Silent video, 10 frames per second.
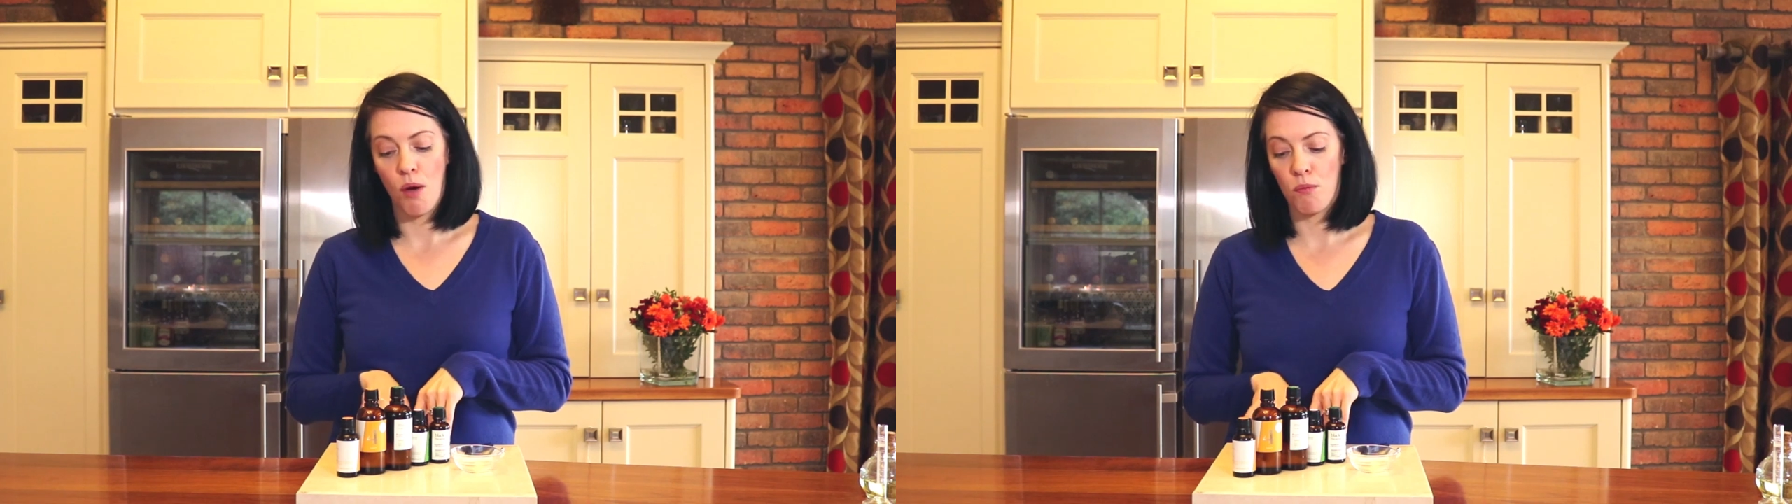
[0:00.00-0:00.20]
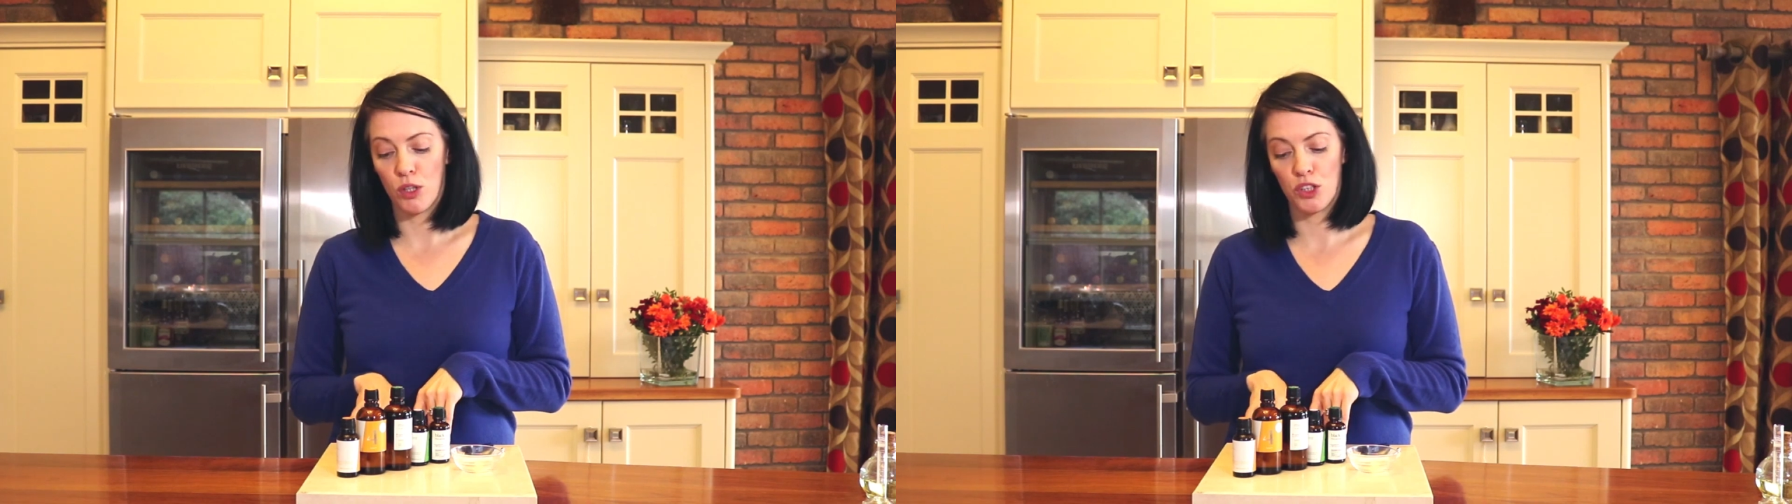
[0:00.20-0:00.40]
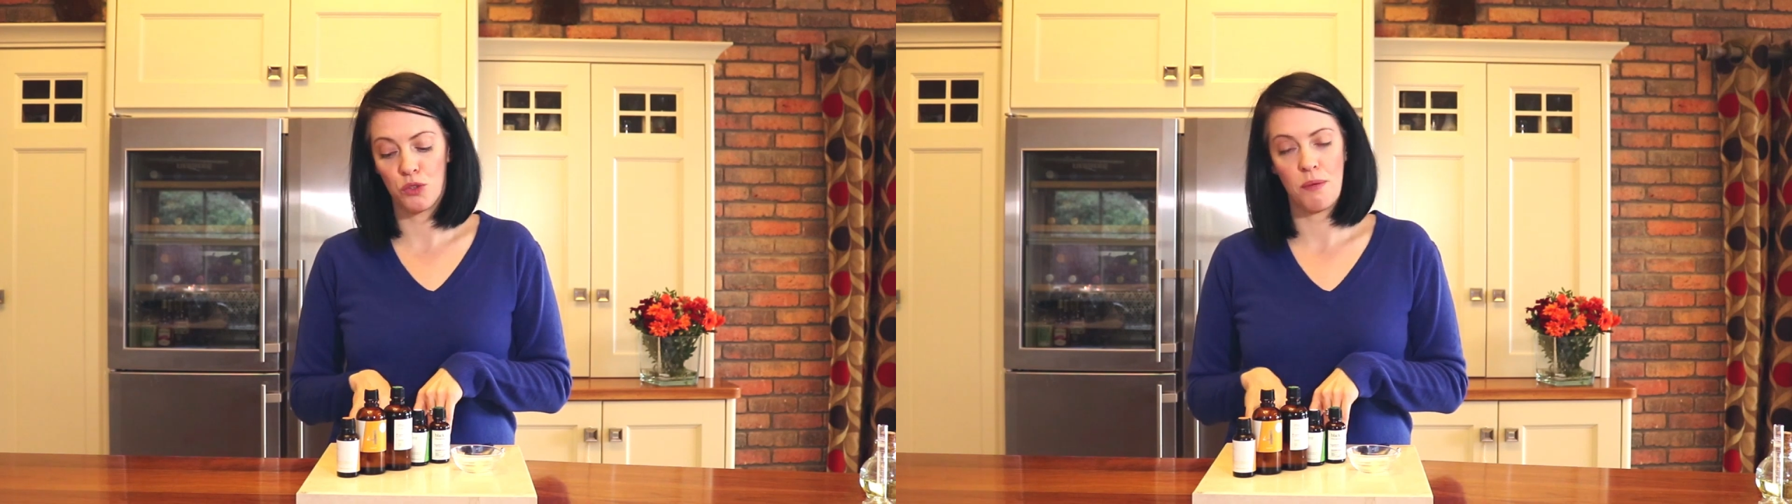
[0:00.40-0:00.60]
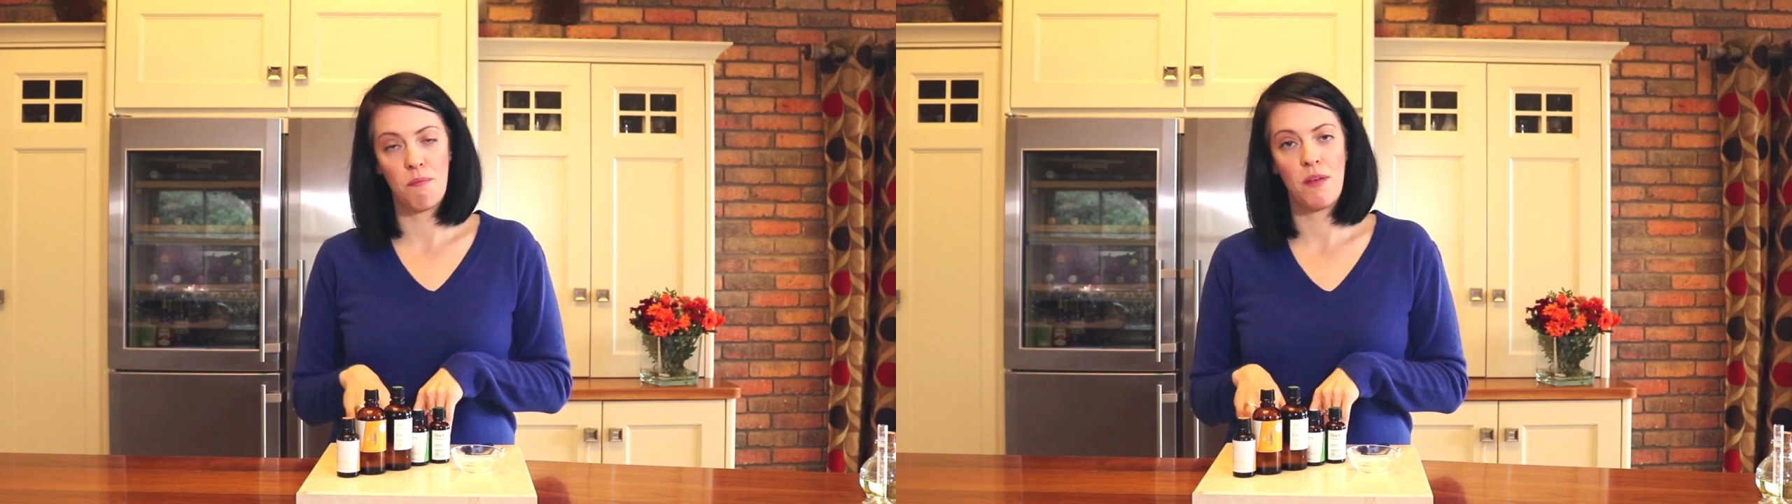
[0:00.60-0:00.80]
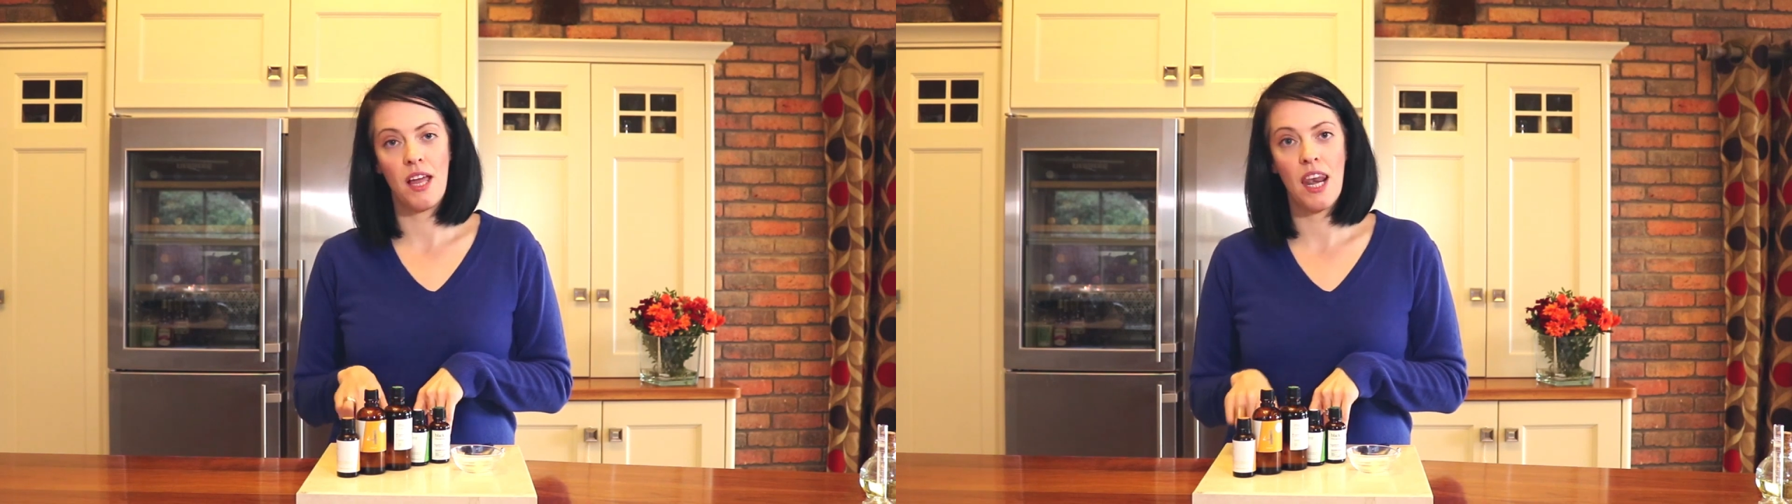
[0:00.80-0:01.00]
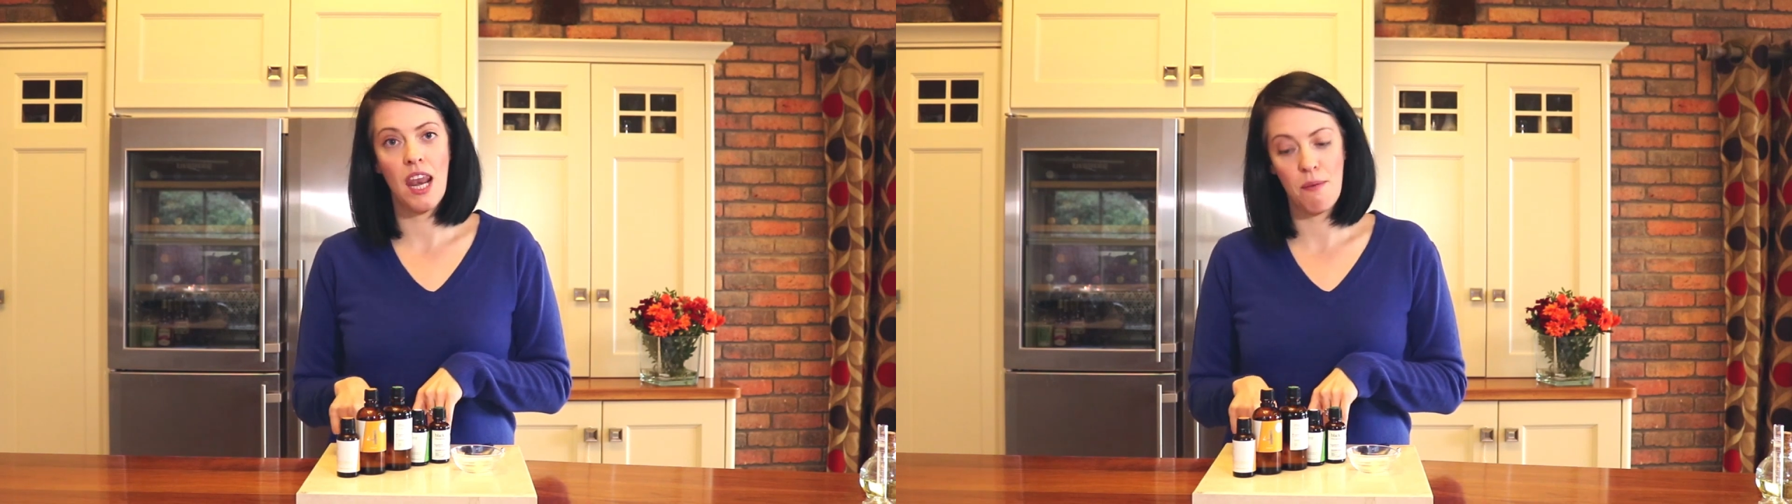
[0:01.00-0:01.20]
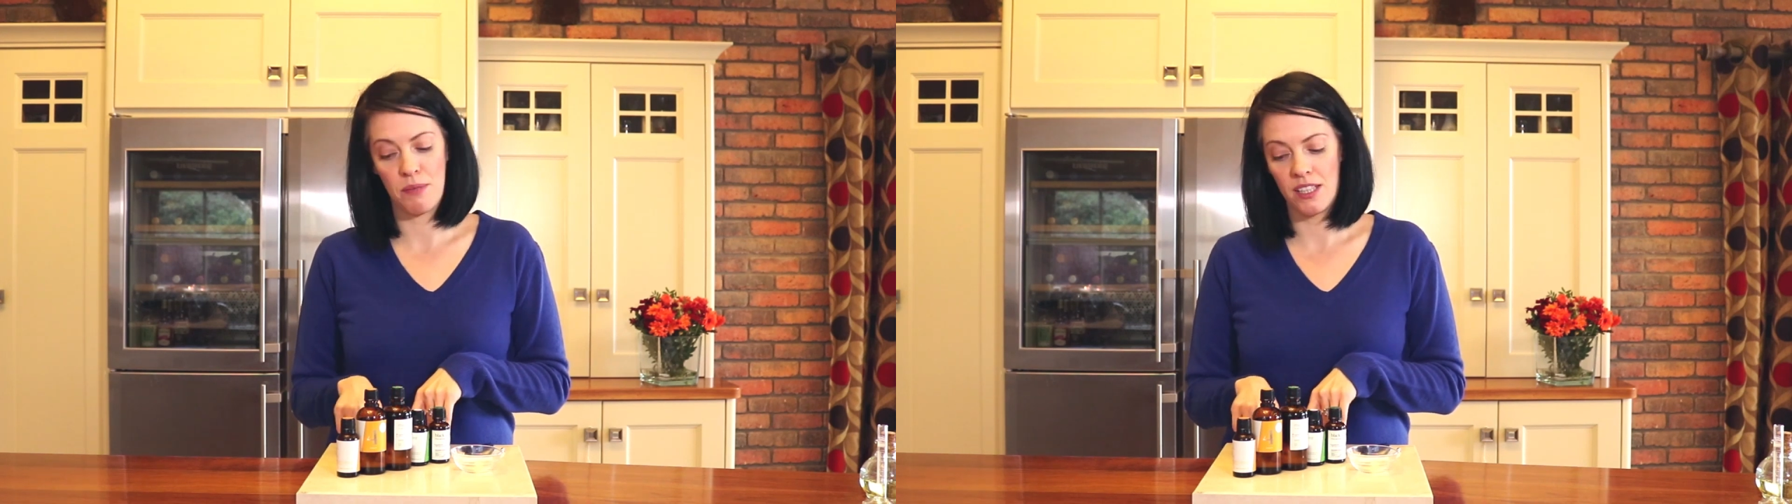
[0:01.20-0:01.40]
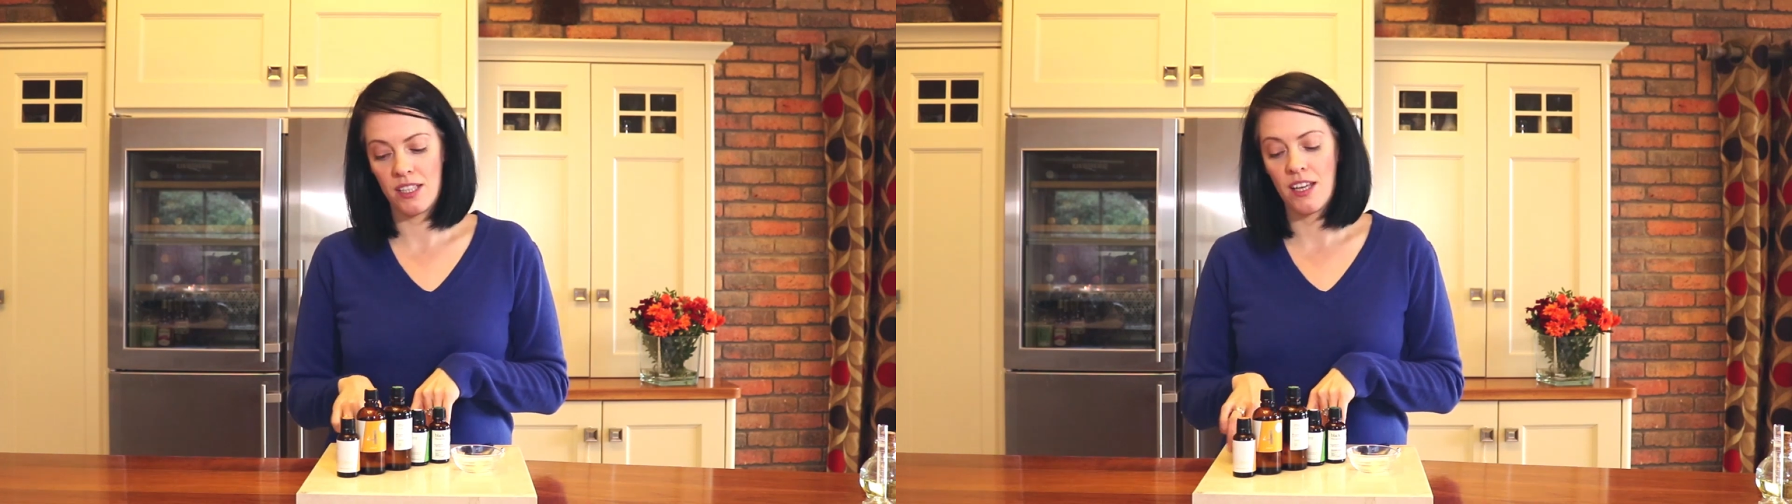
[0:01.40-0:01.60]
Marjoram,
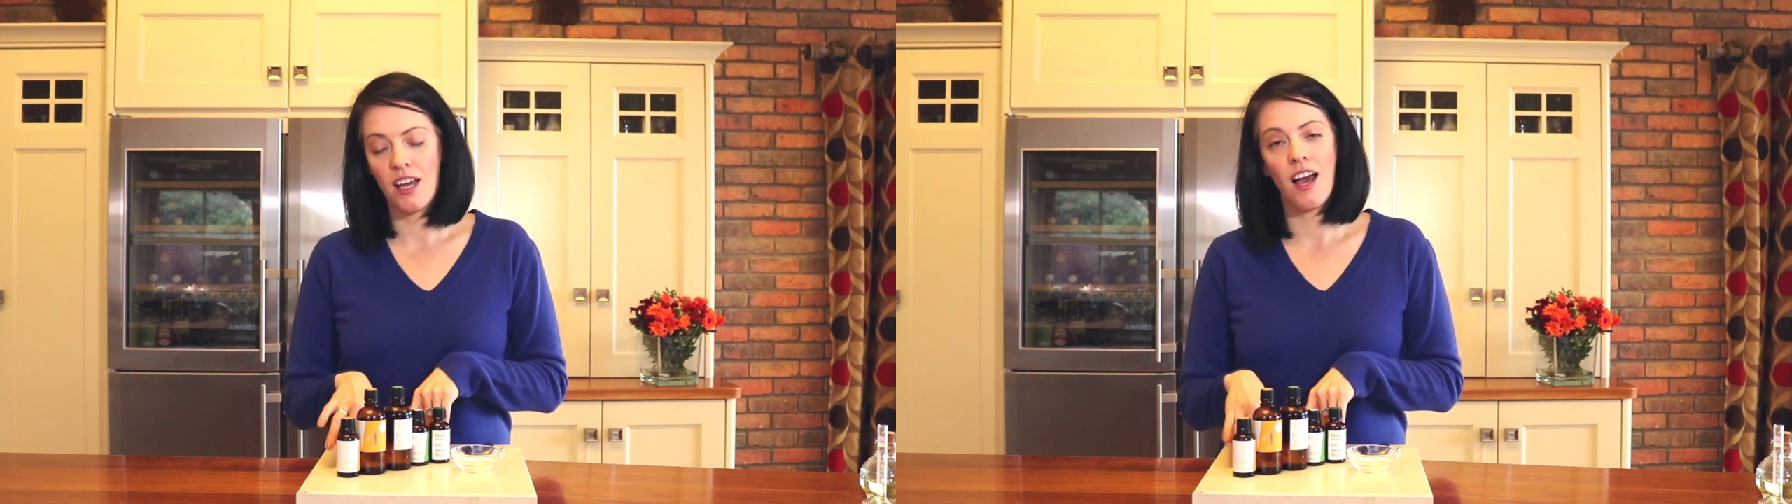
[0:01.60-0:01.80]
lemon,